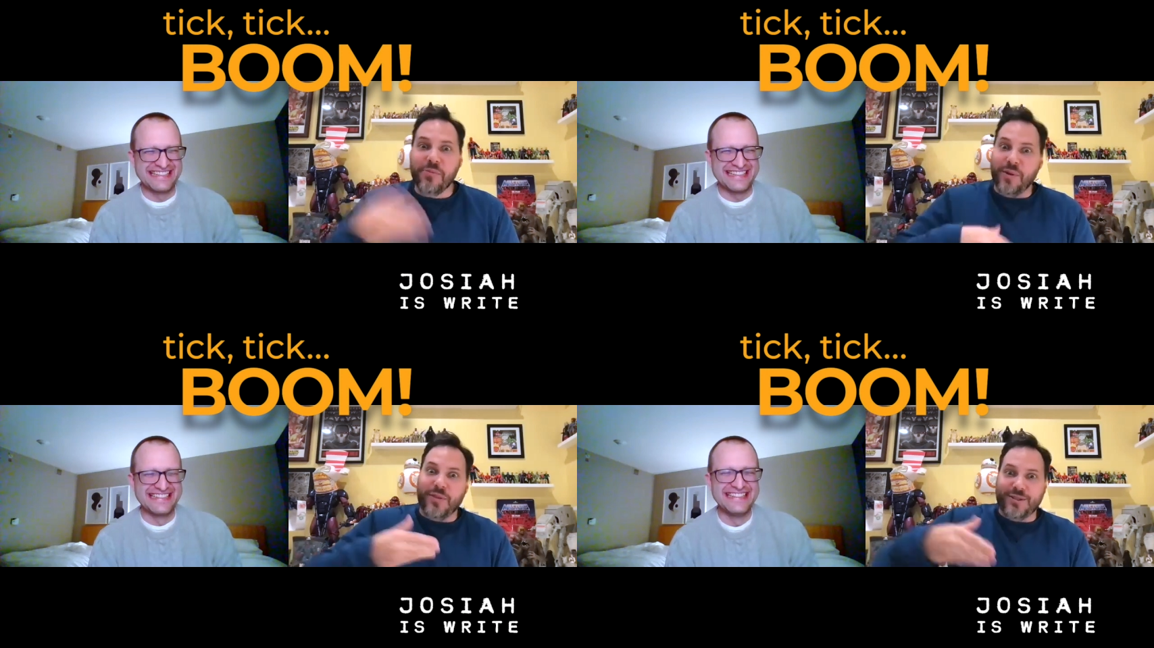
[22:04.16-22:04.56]

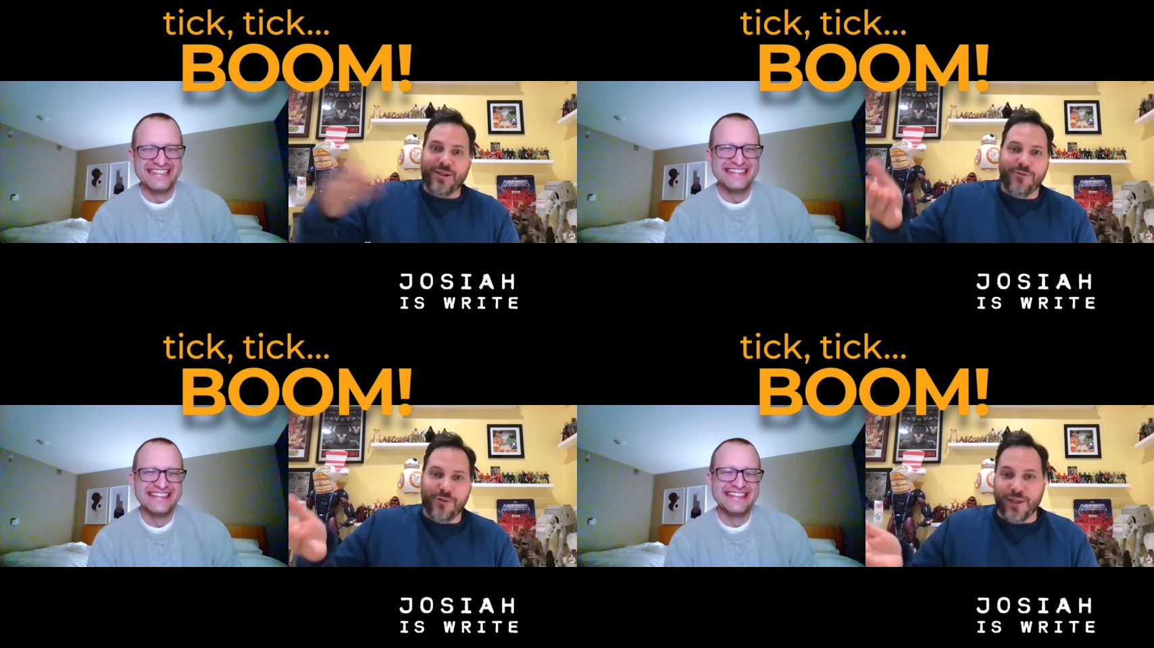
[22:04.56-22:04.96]
Speaker 1: But the
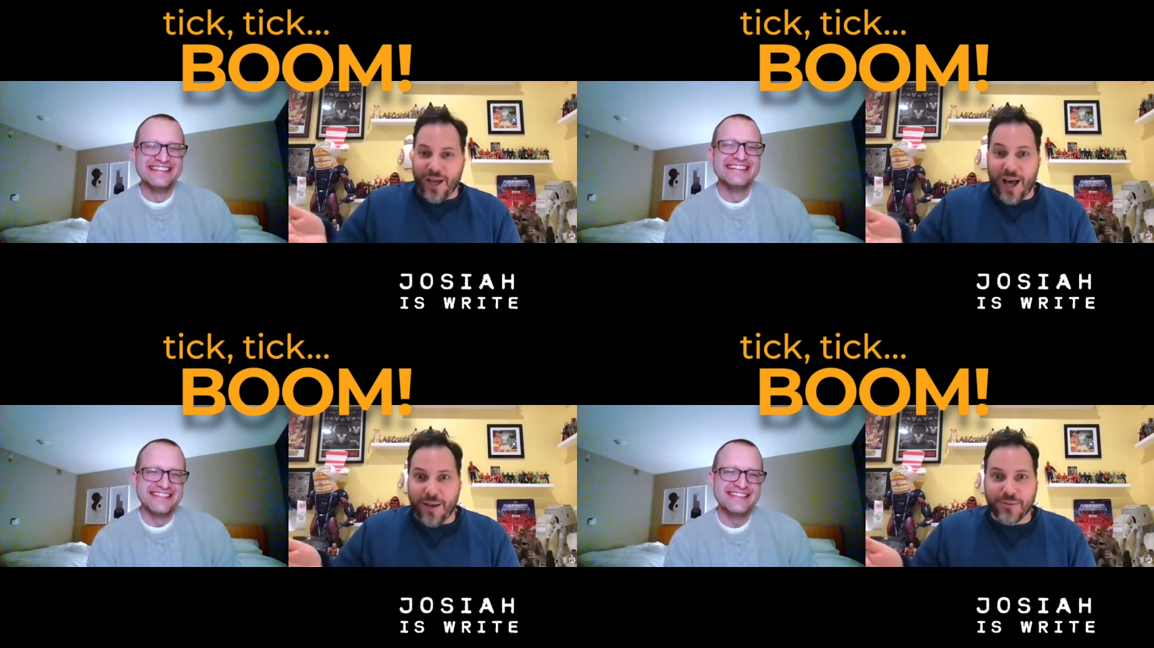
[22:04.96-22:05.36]
stuff with the
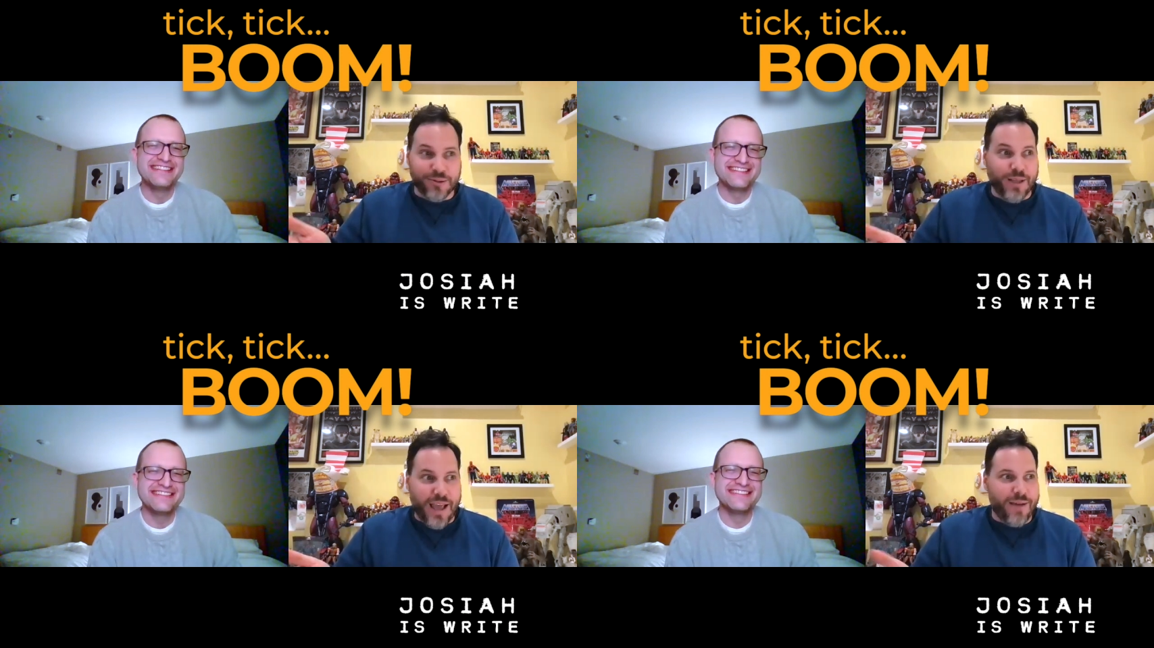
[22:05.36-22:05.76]
cops
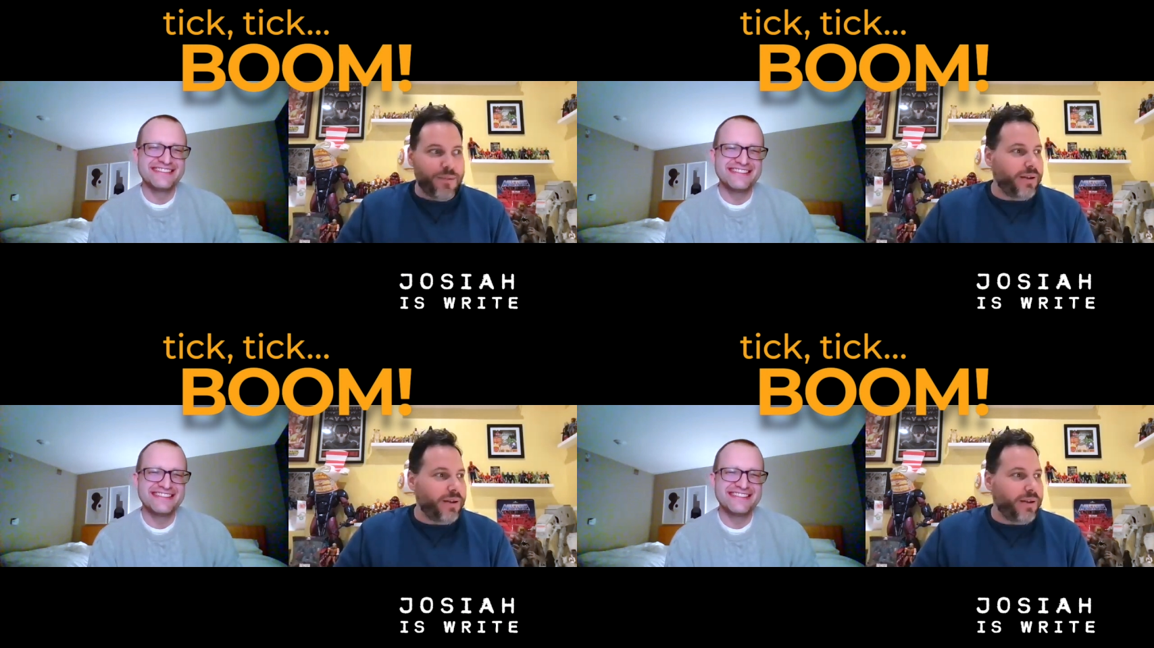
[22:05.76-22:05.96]
really happened.